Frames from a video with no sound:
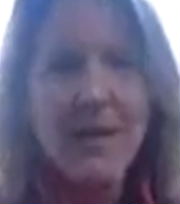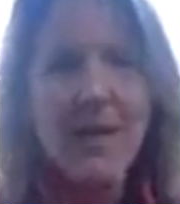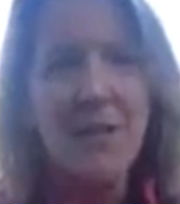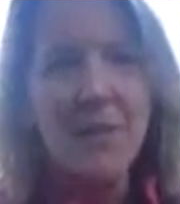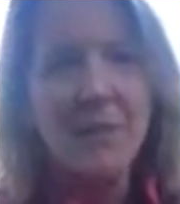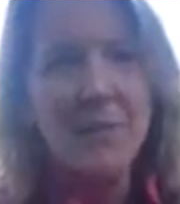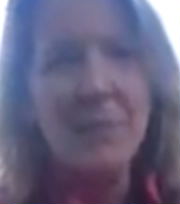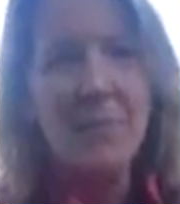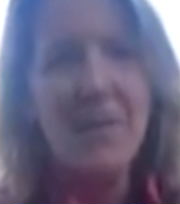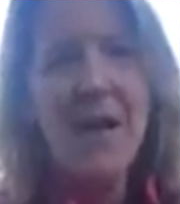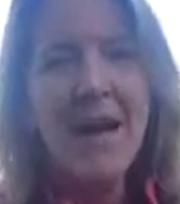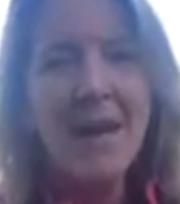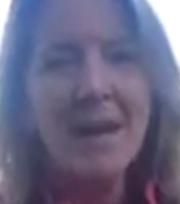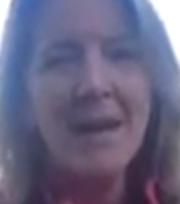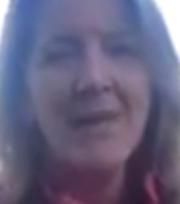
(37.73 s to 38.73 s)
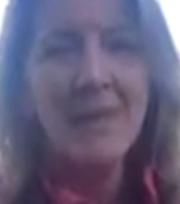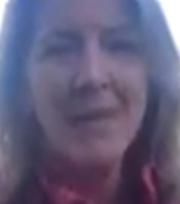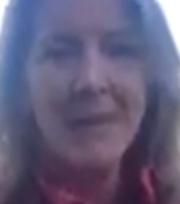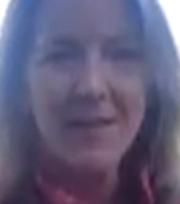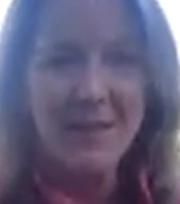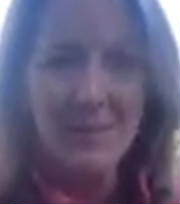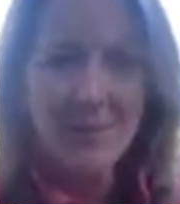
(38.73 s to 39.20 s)
it'll come back and
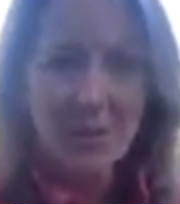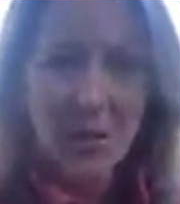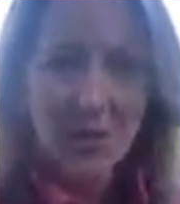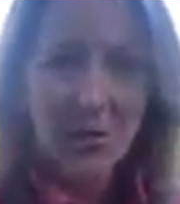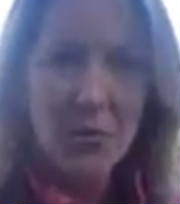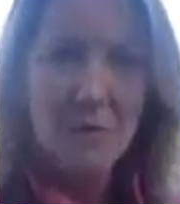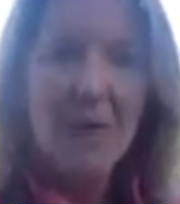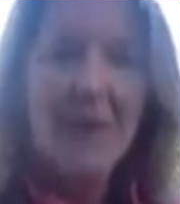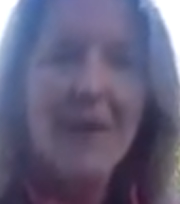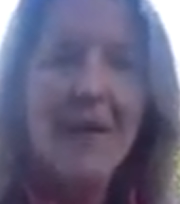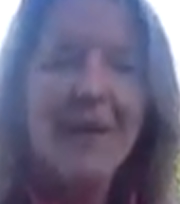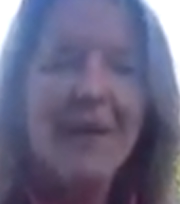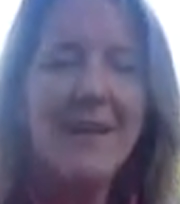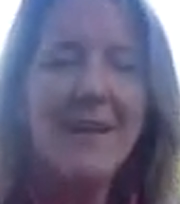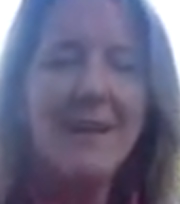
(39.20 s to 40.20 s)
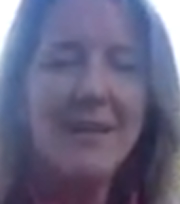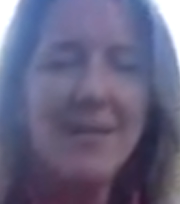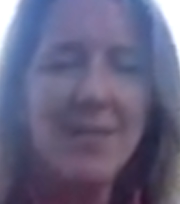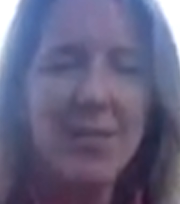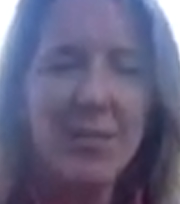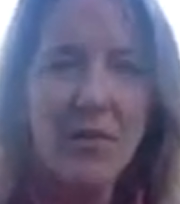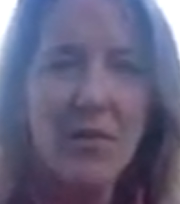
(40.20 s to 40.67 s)
then it'll go away. And
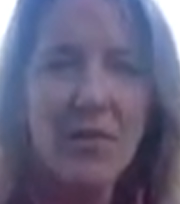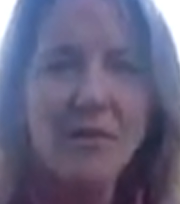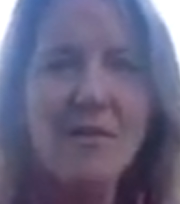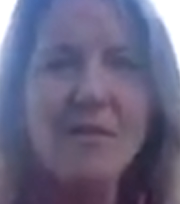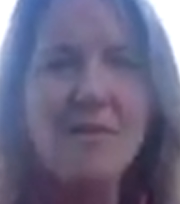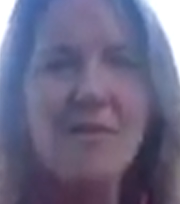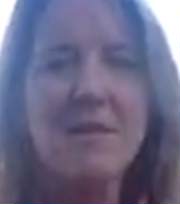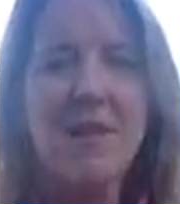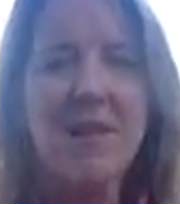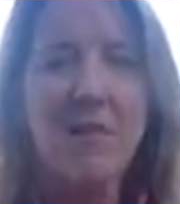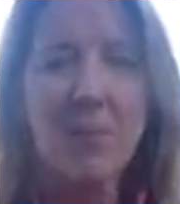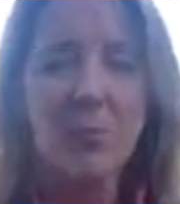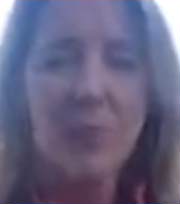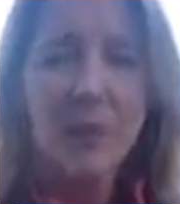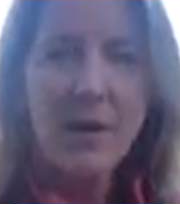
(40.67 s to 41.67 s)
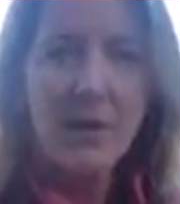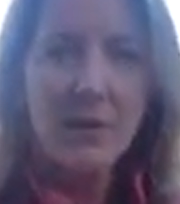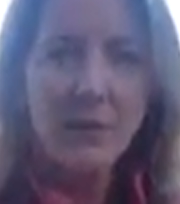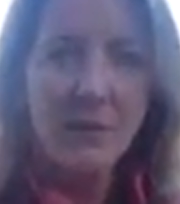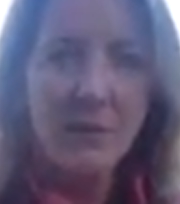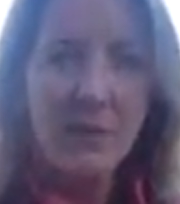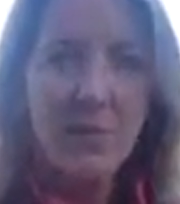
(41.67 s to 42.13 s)
so there is this kind of
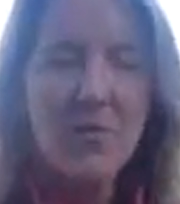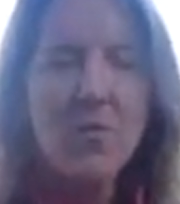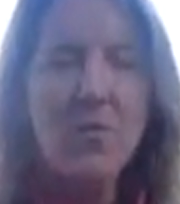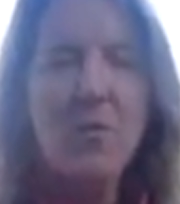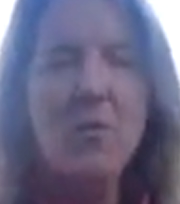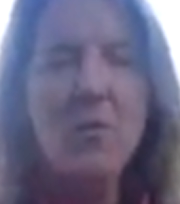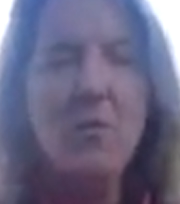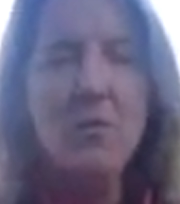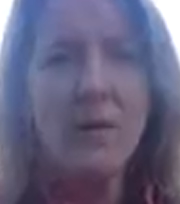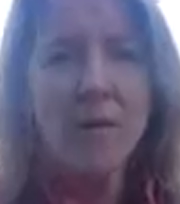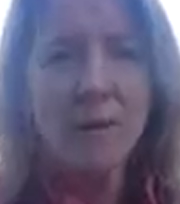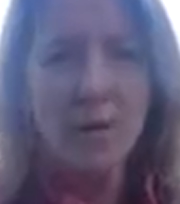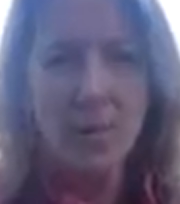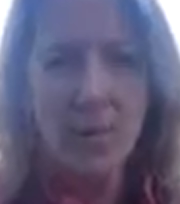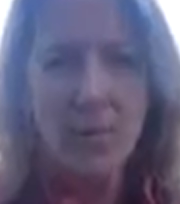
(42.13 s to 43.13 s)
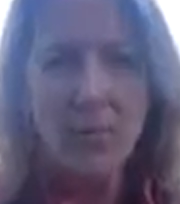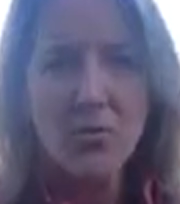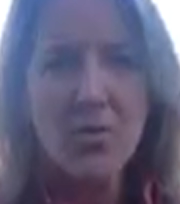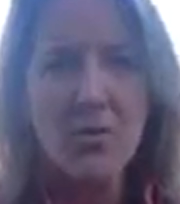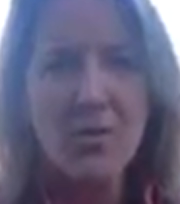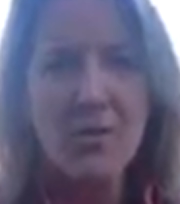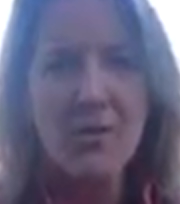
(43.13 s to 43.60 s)
rhythm to an
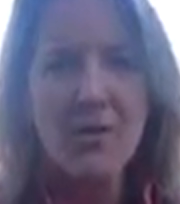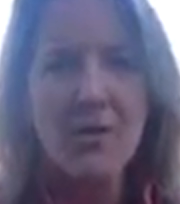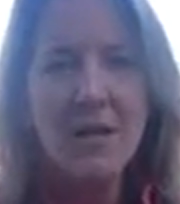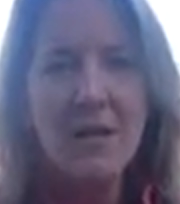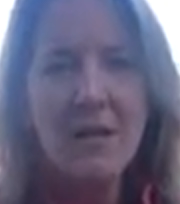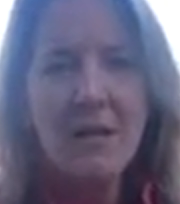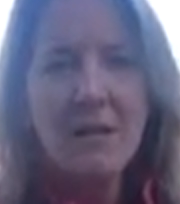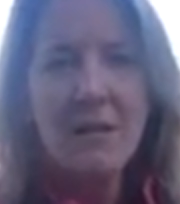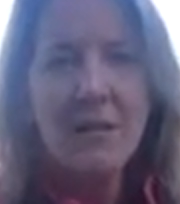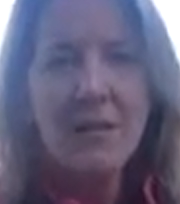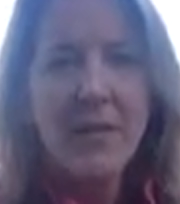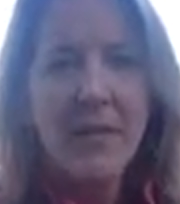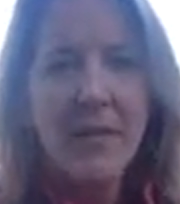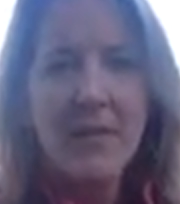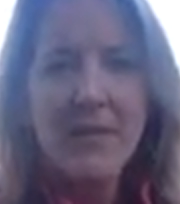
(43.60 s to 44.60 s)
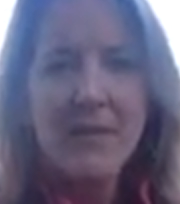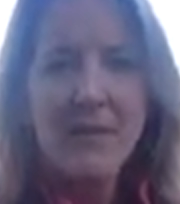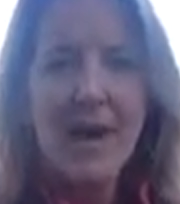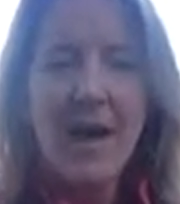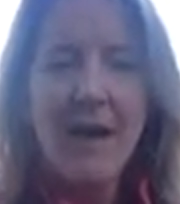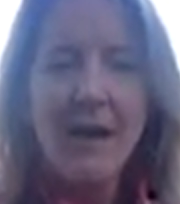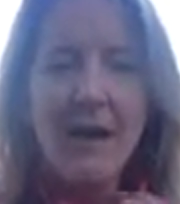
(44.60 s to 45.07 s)
emotion that it's
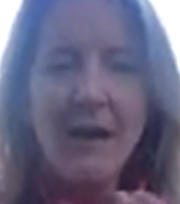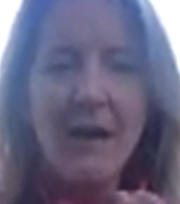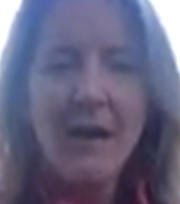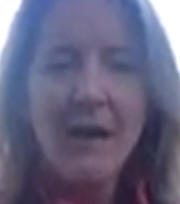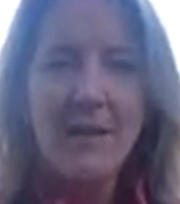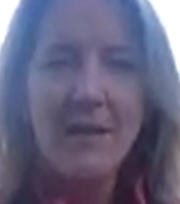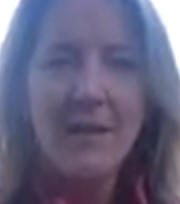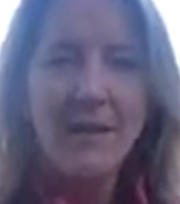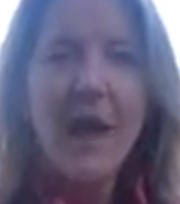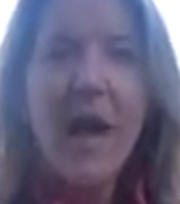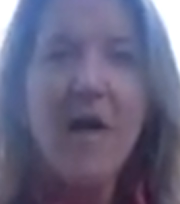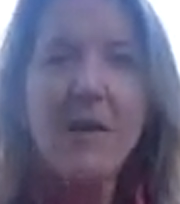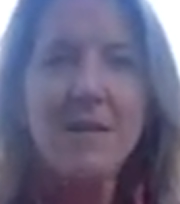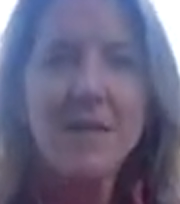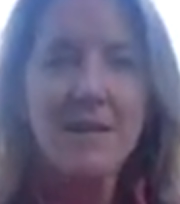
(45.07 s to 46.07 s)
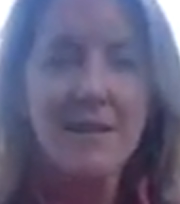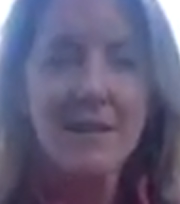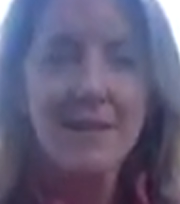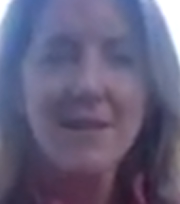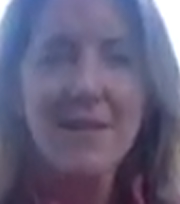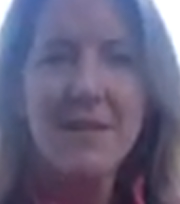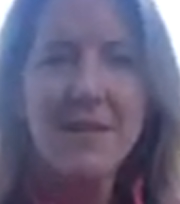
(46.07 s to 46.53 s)
not a
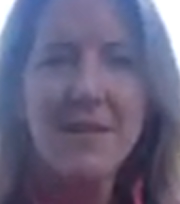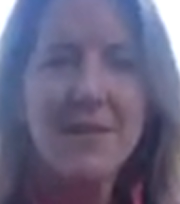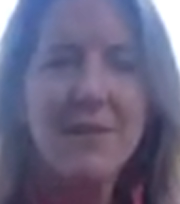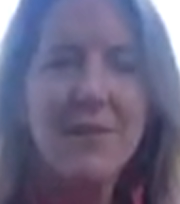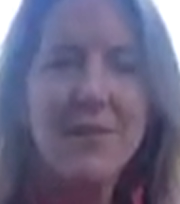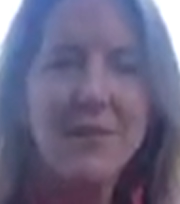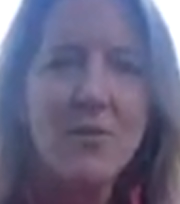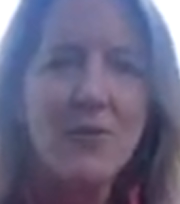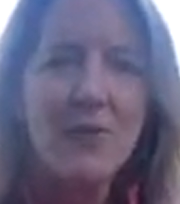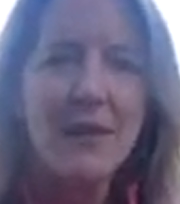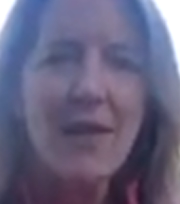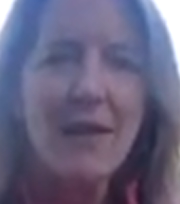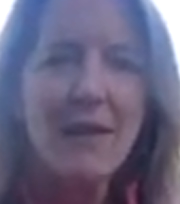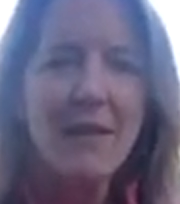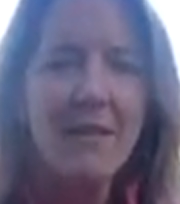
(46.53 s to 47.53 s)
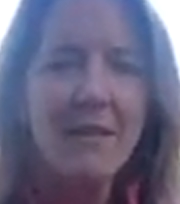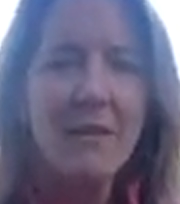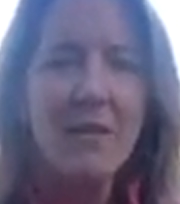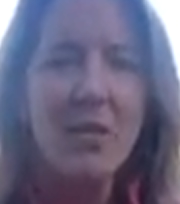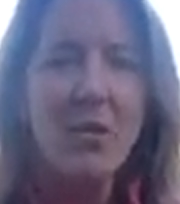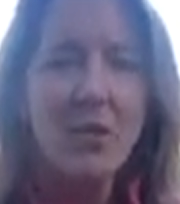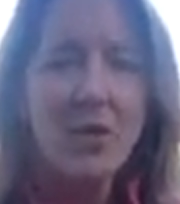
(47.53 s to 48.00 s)
constant. If you do find that the
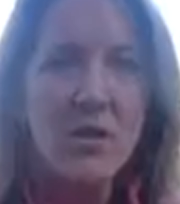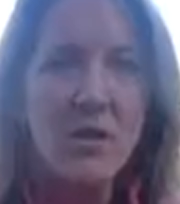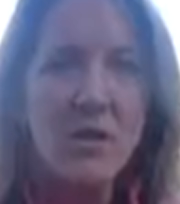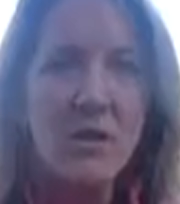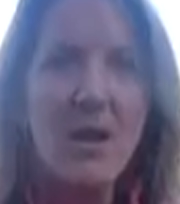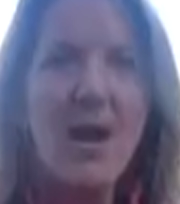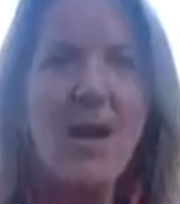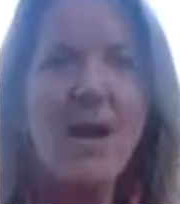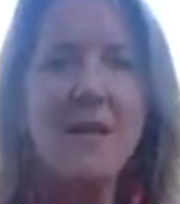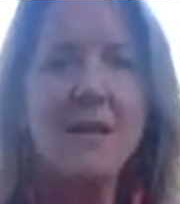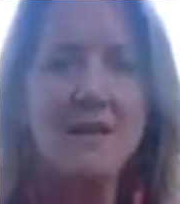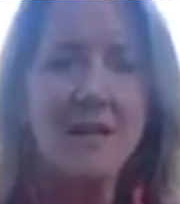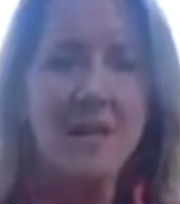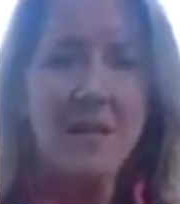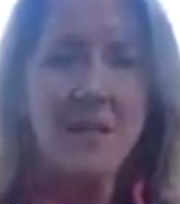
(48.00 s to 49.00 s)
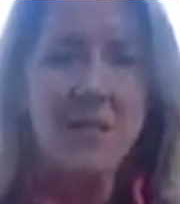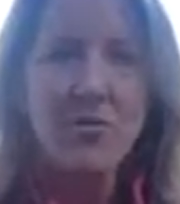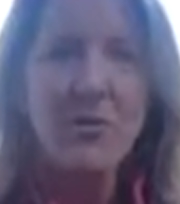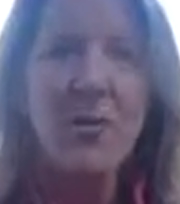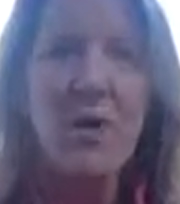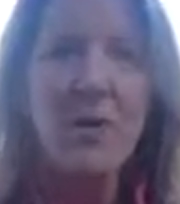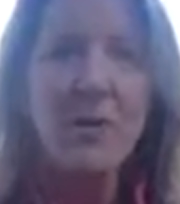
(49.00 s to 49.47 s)
emotion is constant and there's
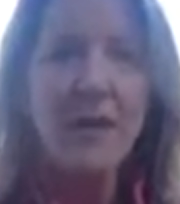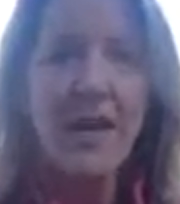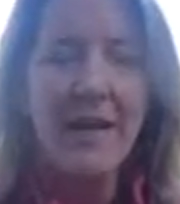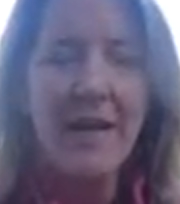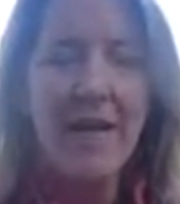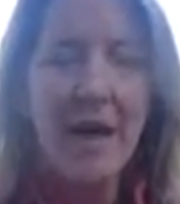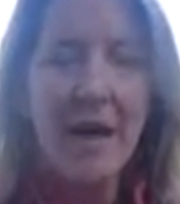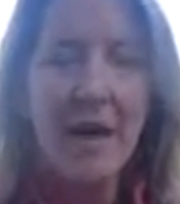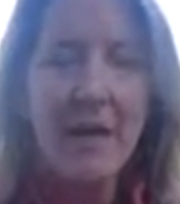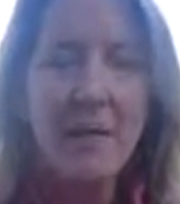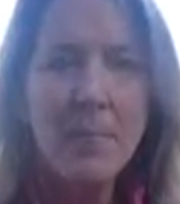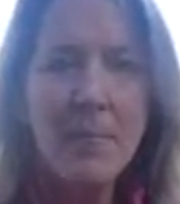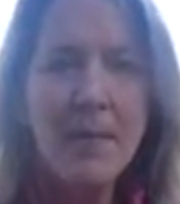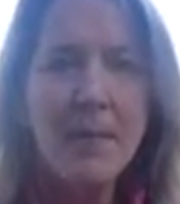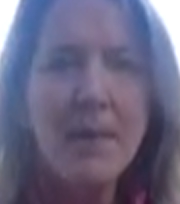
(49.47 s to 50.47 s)
no letting up,